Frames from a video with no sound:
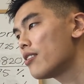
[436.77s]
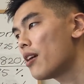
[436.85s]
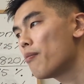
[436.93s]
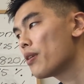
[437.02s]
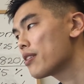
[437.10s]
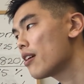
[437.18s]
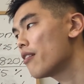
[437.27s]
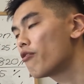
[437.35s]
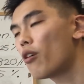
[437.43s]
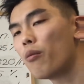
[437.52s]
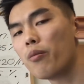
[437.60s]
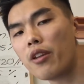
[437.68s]
10%
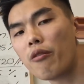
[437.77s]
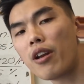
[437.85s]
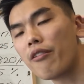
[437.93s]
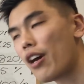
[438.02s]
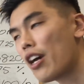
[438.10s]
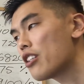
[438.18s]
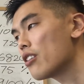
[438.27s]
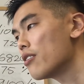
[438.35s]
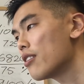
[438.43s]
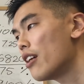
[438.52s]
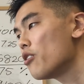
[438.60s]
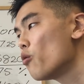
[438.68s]
from the
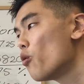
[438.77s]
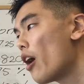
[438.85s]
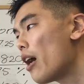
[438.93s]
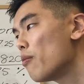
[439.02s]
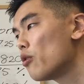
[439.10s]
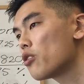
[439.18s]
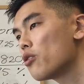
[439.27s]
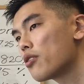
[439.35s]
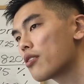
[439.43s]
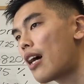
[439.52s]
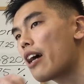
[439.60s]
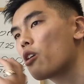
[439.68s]
renovations, and you were able to
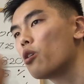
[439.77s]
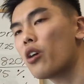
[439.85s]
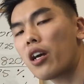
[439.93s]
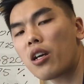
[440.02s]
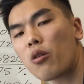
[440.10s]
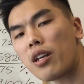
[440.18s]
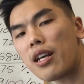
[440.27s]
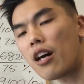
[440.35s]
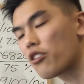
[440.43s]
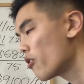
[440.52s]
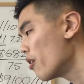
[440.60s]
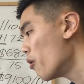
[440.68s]
cycle your equity
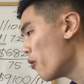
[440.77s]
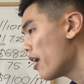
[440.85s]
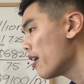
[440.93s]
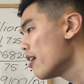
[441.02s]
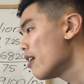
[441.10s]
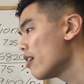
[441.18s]
out straight away.